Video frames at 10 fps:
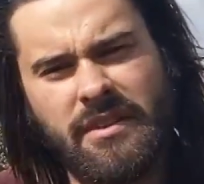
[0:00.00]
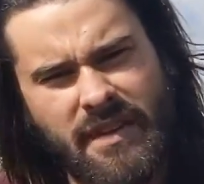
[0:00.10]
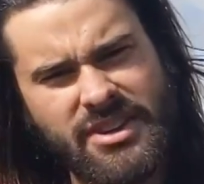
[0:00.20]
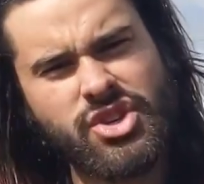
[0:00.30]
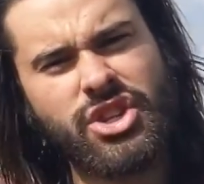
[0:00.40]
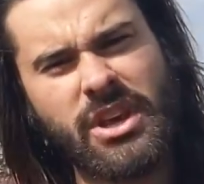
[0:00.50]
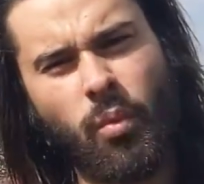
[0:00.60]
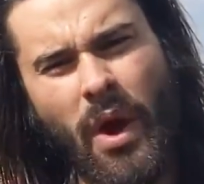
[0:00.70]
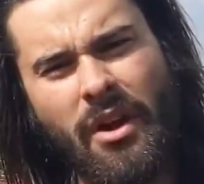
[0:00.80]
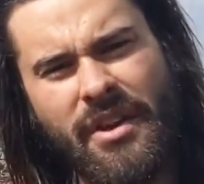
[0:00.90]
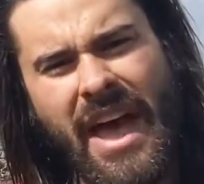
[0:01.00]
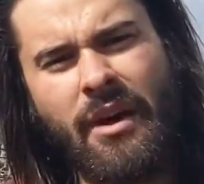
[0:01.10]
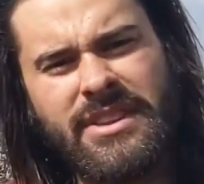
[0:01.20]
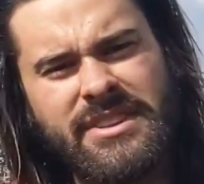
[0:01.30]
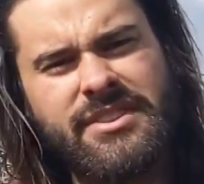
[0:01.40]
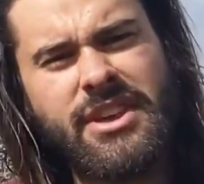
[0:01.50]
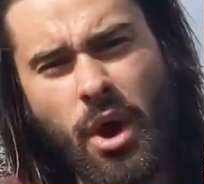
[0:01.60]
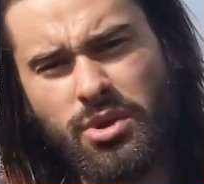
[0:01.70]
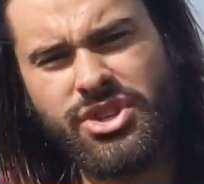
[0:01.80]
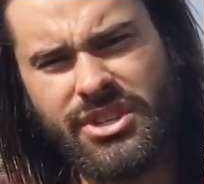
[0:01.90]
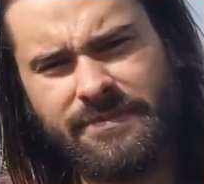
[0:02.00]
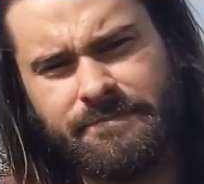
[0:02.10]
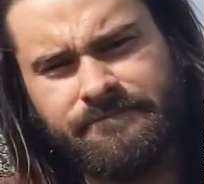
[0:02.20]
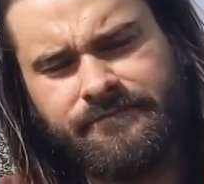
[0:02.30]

eventually wear down into the ocean,